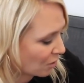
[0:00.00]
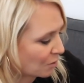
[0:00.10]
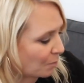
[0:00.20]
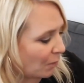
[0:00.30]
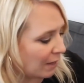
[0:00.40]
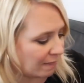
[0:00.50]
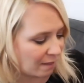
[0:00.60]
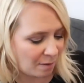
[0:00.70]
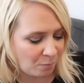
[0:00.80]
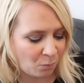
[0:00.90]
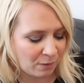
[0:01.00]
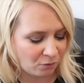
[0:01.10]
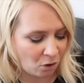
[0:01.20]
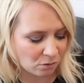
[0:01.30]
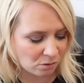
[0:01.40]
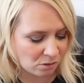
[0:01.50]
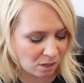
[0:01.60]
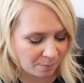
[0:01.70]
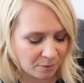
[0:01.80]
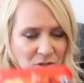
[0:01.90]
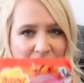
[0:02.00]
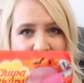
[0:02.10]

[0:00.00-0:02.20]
So to put in them, we've got some